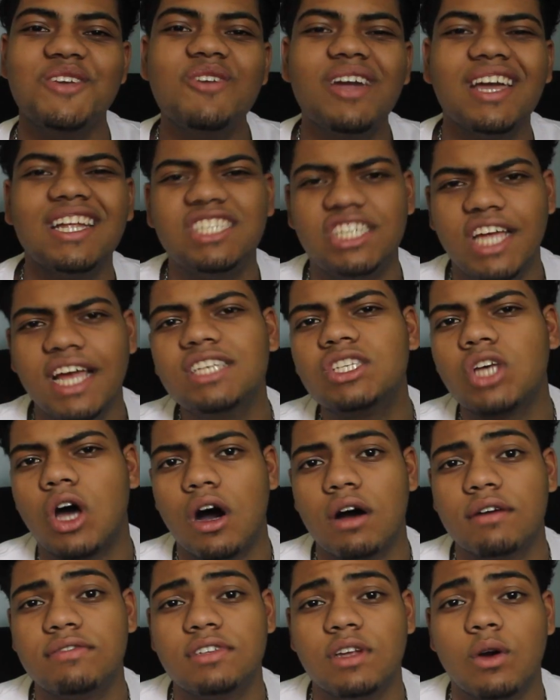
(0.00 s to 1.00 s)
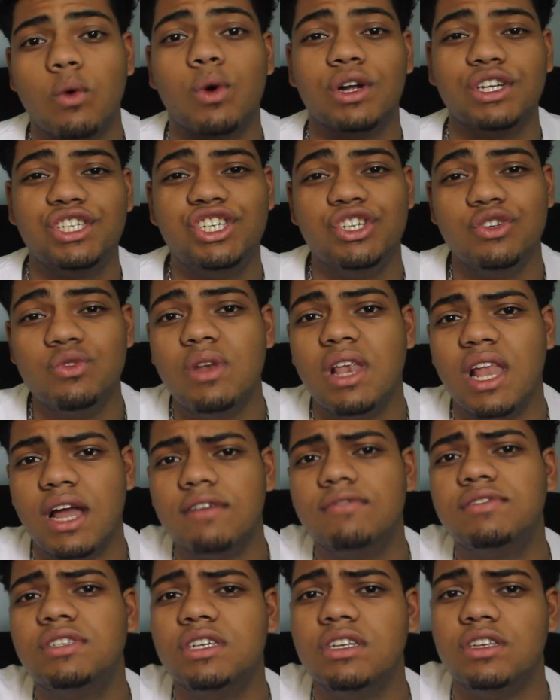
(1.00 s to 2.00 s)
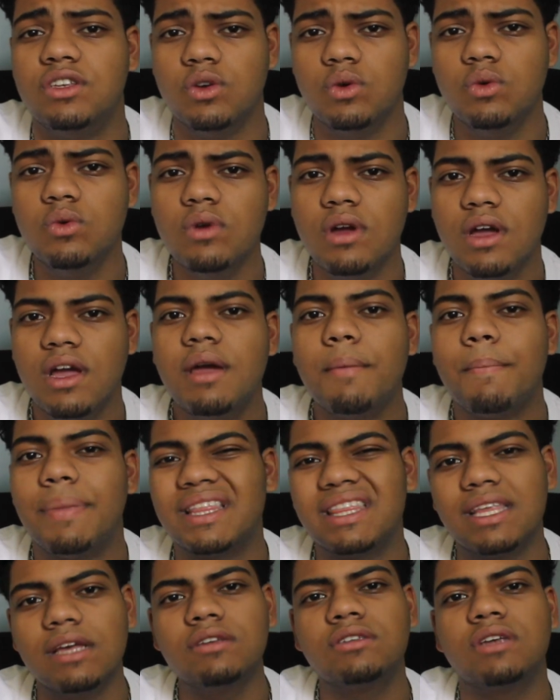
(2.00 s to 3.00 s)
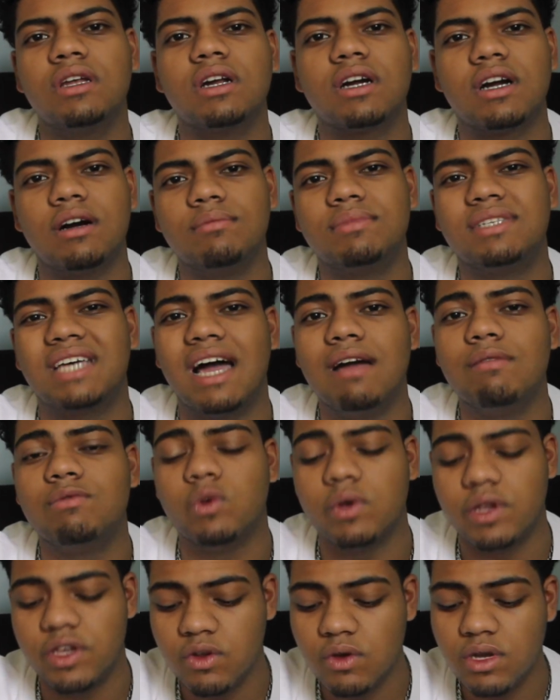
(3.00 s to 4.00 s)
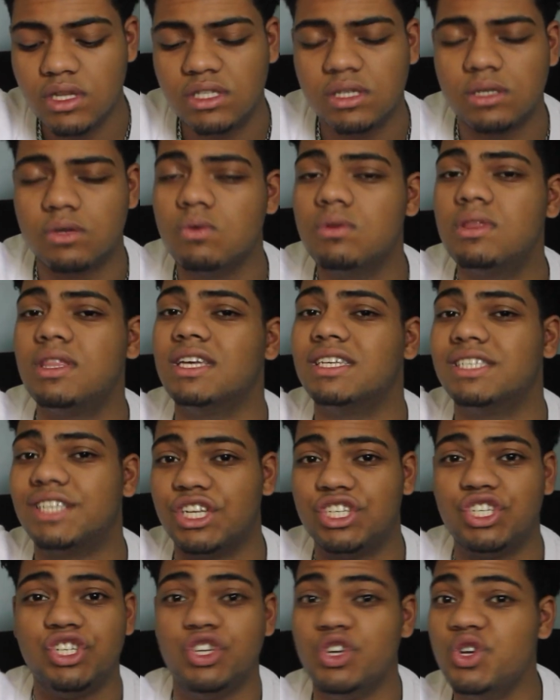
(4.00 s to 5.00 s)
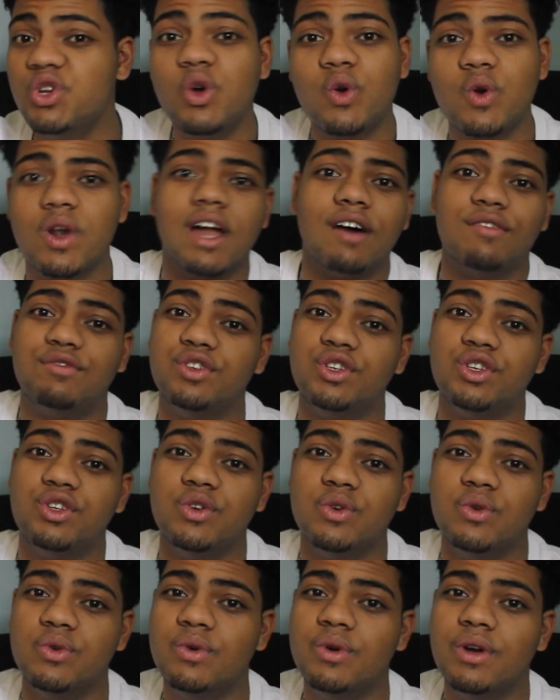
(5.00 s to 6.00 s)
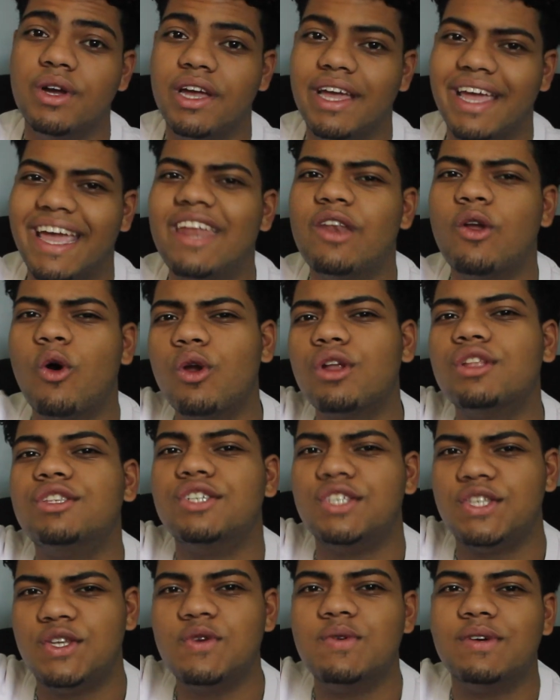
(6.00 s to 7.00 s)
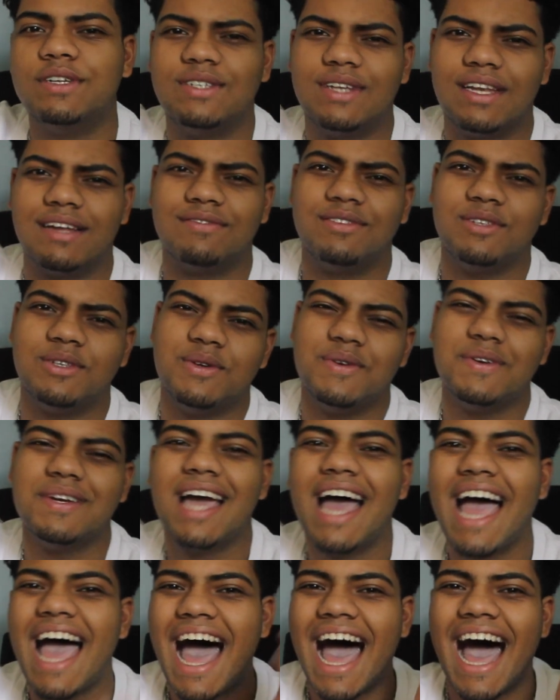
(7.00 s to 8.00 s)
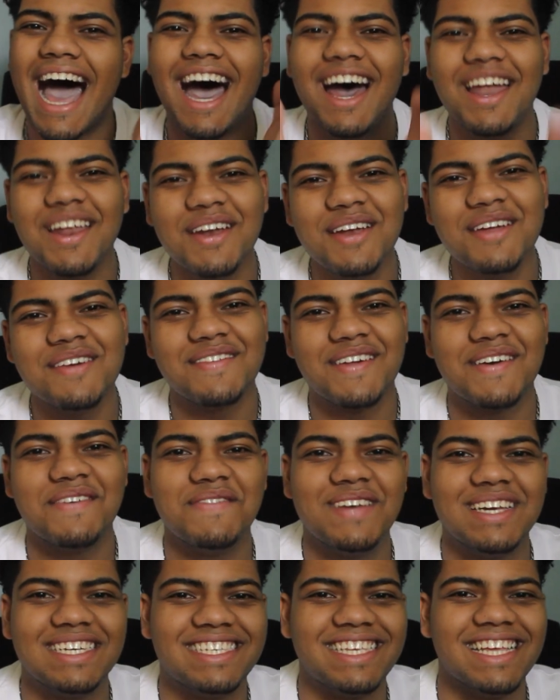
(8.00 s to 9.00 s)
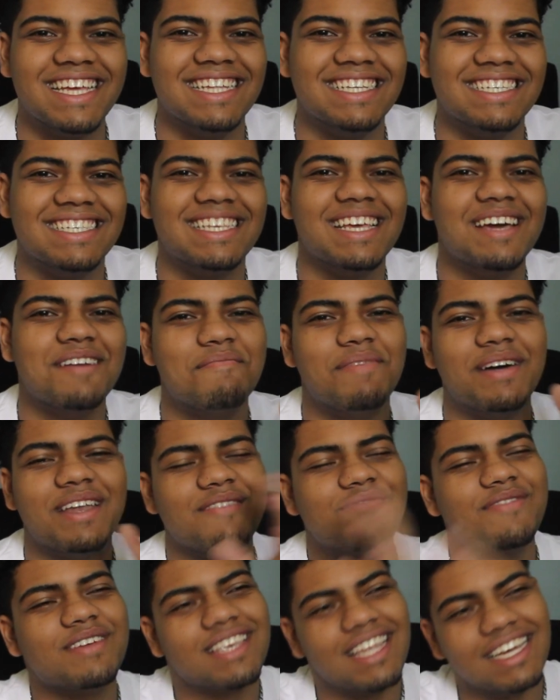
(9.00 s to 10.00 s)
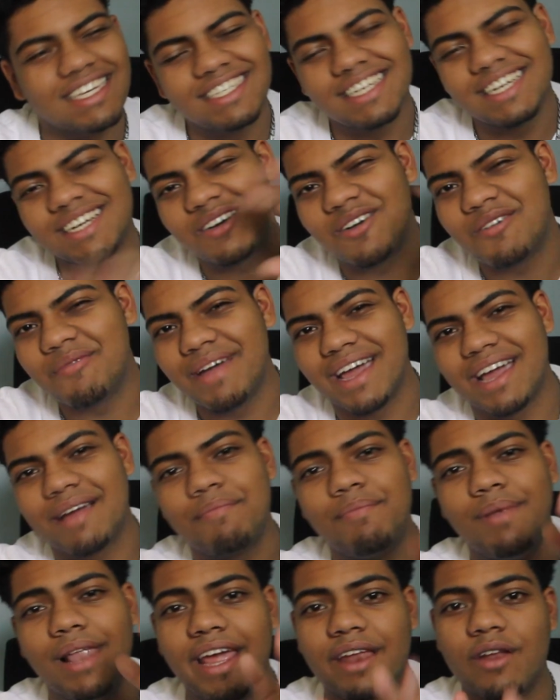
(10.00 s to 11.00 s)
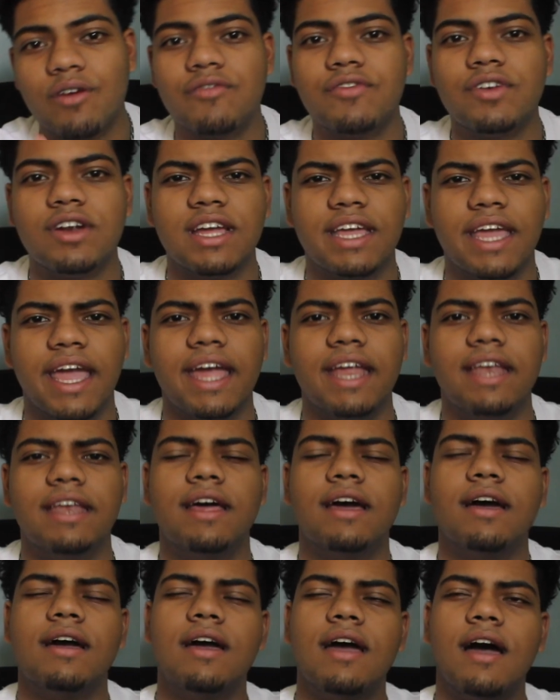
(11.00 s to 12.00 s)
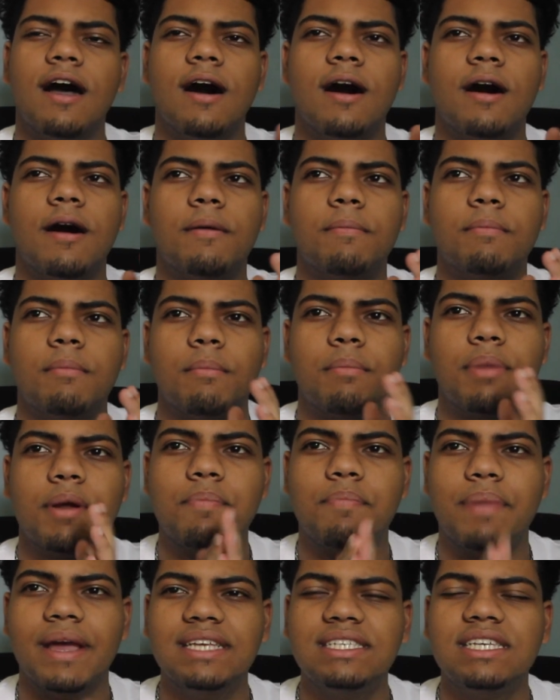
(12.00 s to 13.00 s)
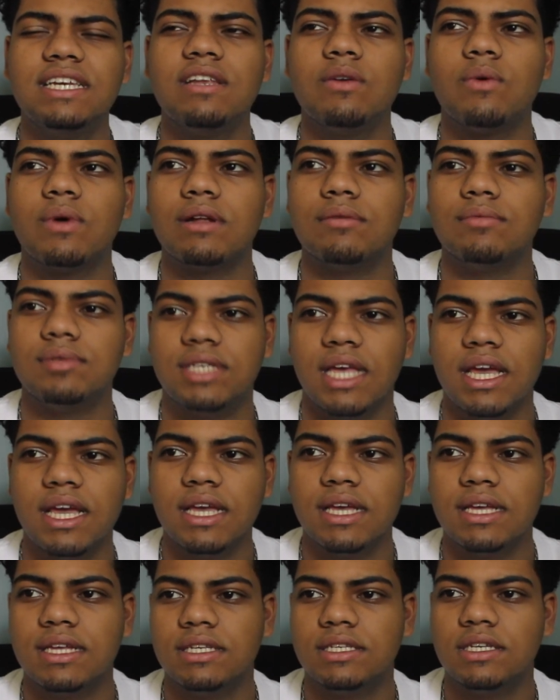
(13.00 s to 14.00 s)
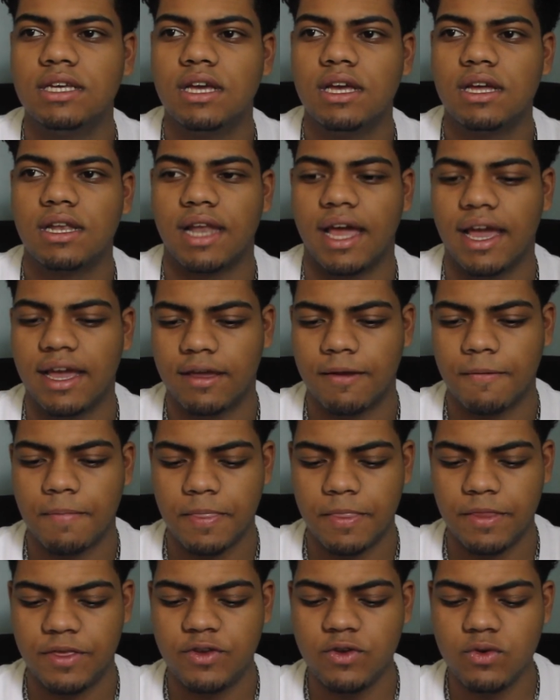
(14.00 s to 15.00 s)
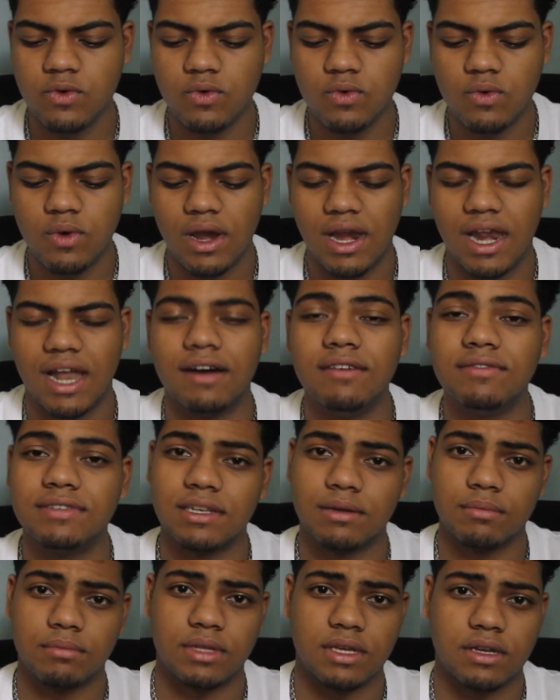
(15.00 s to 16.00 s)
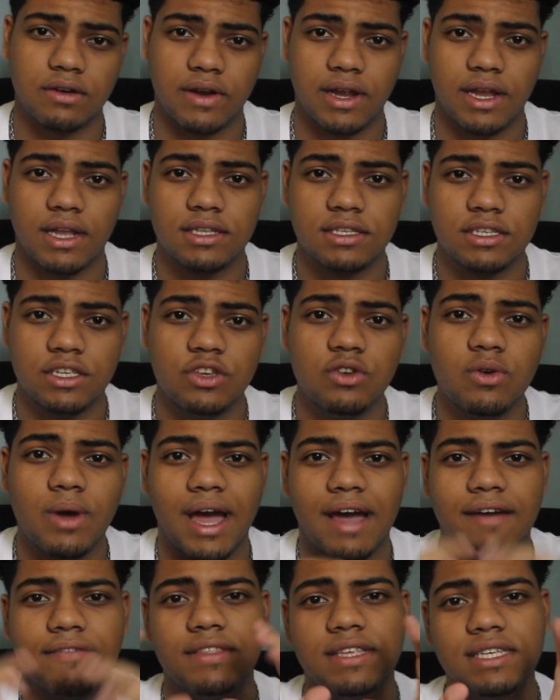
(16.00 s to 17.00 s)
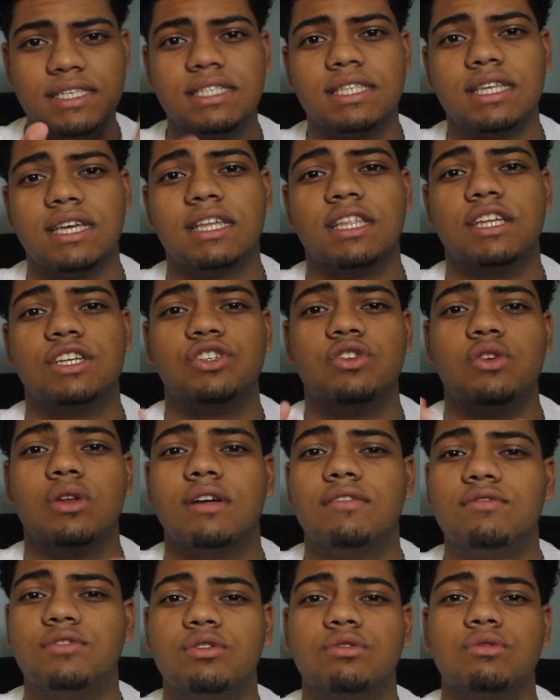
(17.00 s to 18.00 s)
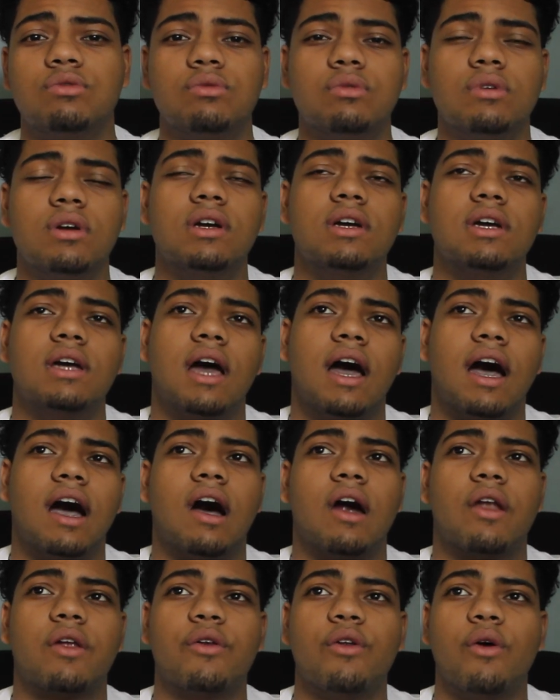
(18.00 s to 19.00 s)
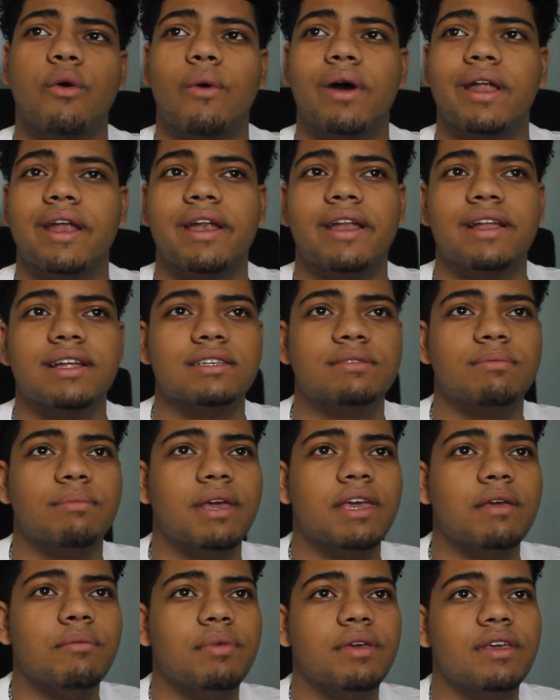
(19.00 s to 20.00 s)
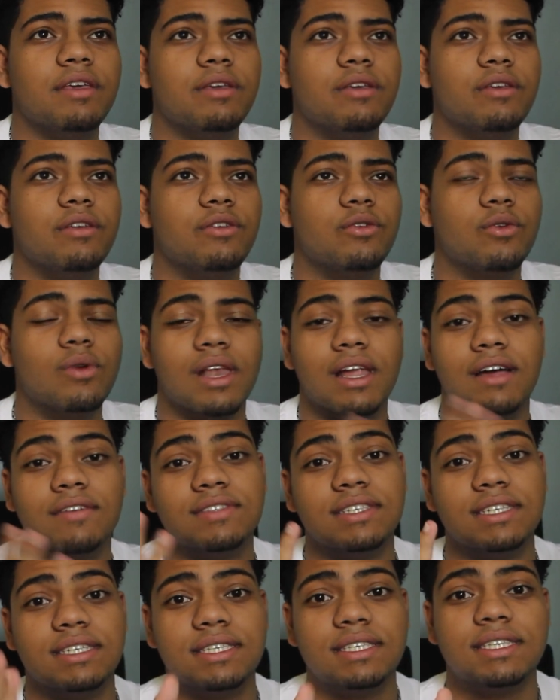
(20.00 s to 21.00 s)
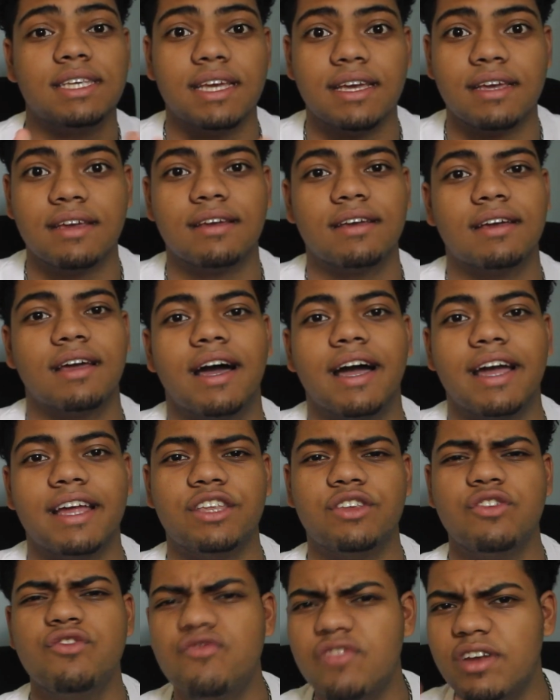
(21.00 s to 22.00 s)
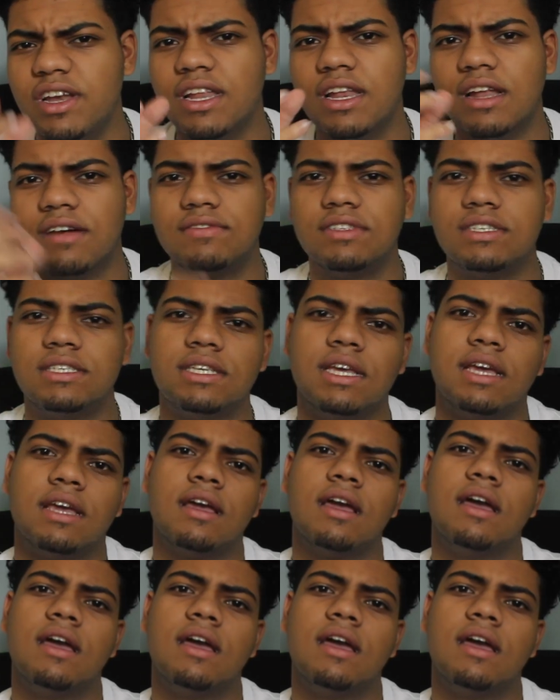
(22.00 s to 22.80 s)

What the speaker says: can chase after what you love to do, but there's gonna come times where you need to do things that you don't love to do in order to do what you love to do. I don't know if that makes sense, but if it doesn't, go back, play it over again. But basically what I'm saying is, like, you love something, right? You have this thing that you love to do. I don't know what it is. Maybe you love to sing. You really love to sing.